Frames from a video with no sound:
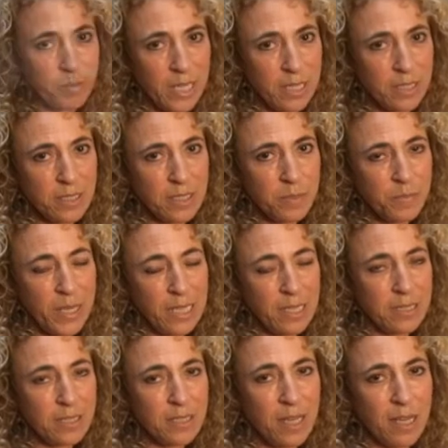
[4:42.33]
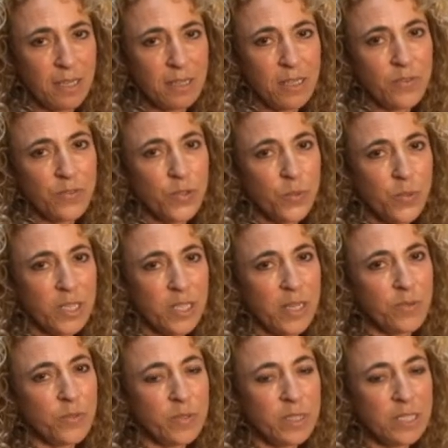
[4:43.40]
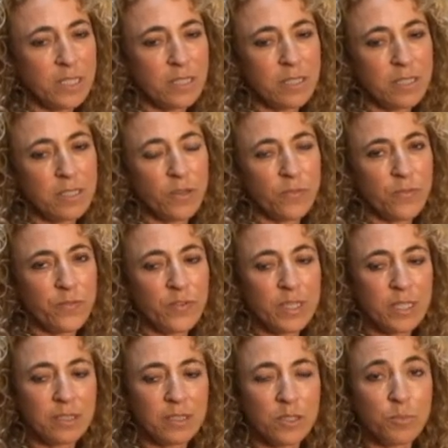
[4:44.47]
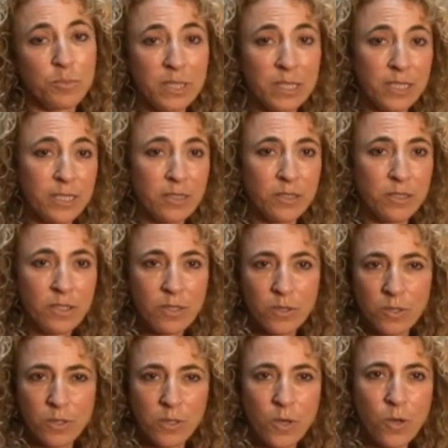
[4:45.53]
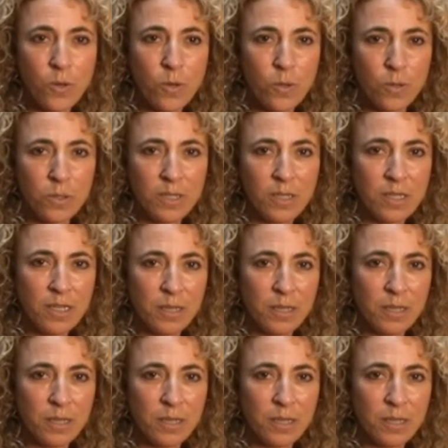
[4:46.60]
paintings, paintings that, for whatever reason, don't feel complete or whole.